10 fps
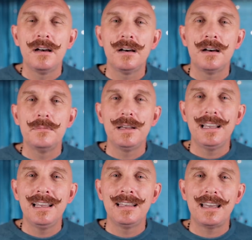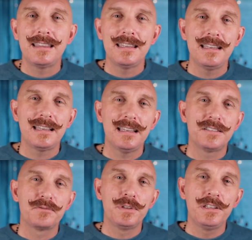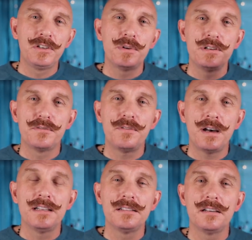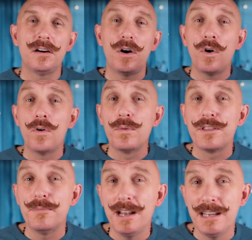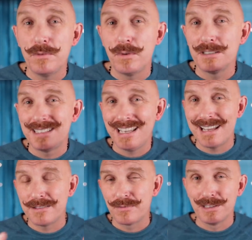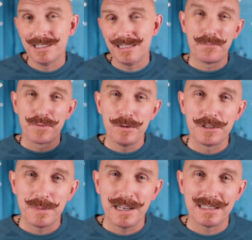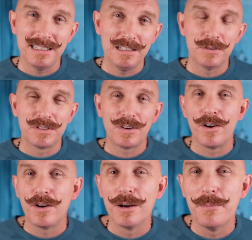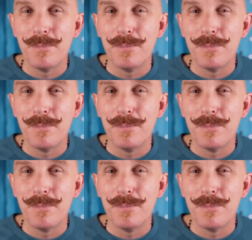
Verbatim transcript: Um, and I think it's really going to find a home with many once Canon released a Prospect E O S R